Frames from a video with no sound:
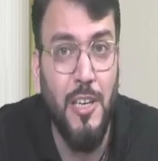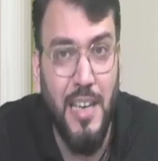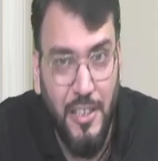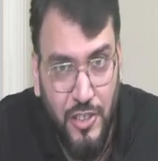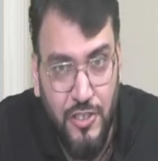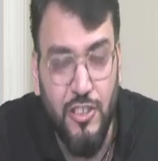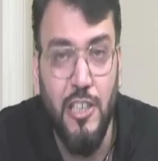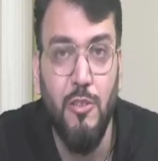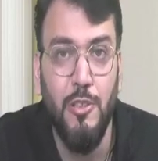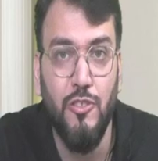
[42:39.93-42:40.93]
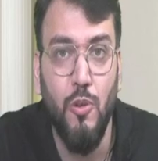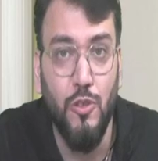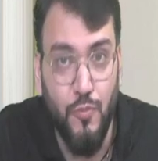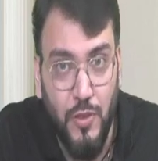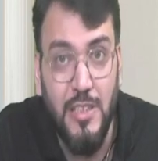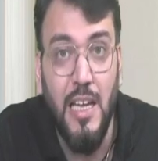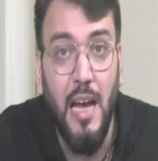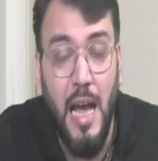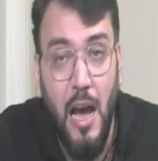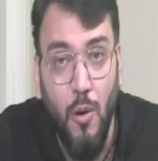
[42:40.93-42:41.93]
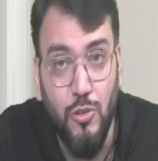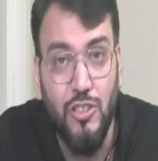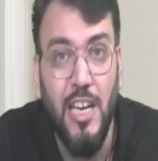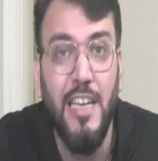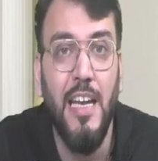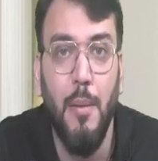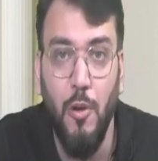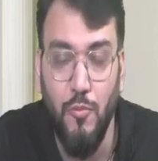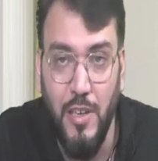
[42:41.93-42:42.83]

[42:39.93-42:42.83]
transaction need to disclose with the outstanding amount.